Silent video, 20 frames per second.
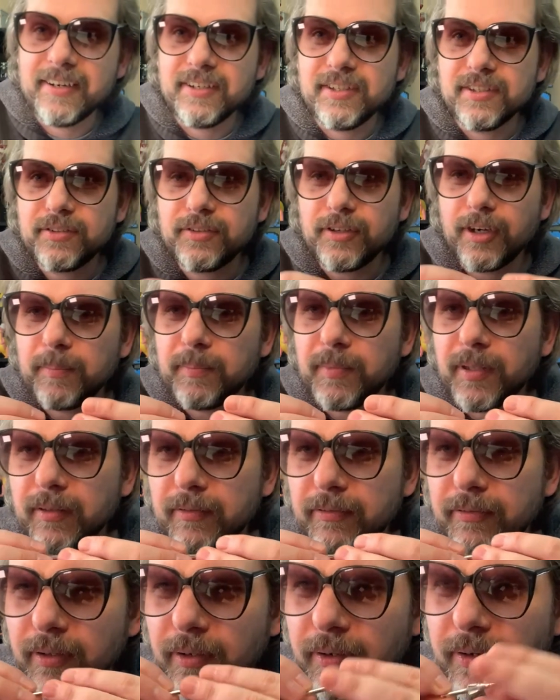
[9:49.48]
just dropped on the
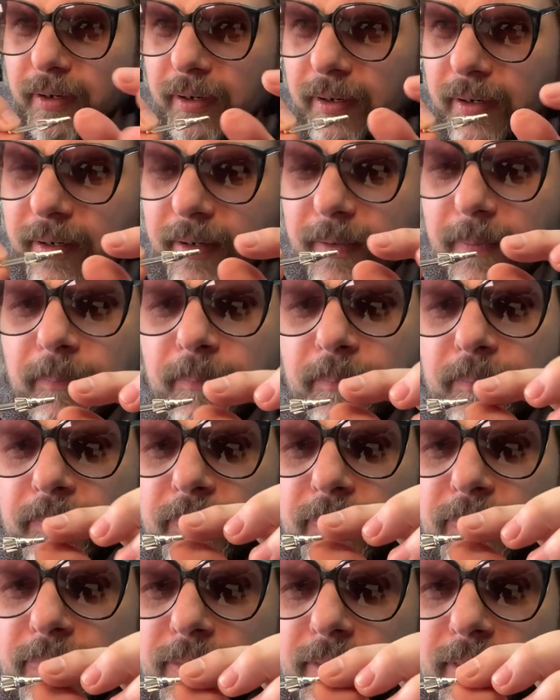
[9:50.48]
floor
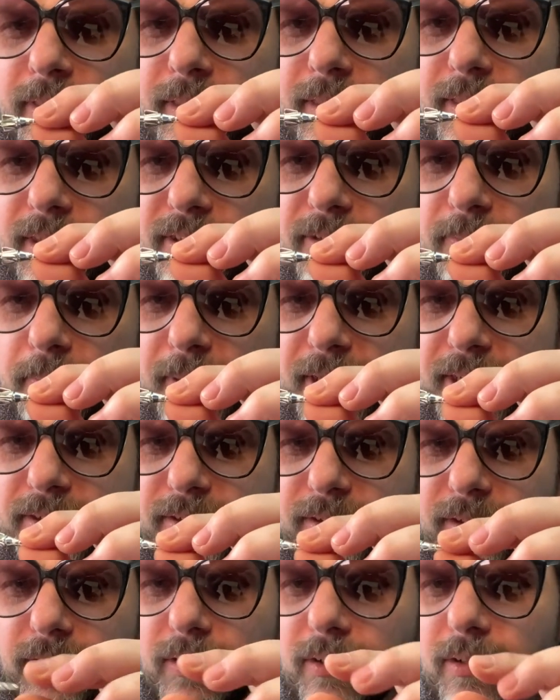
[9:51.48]
this
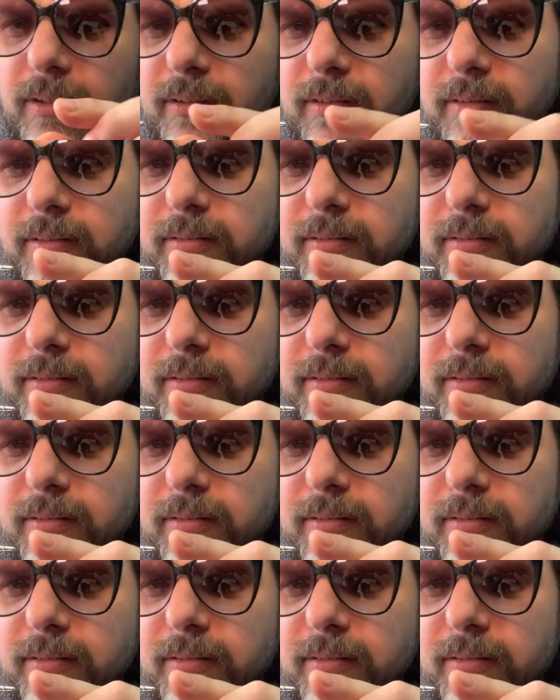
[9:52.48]
missile,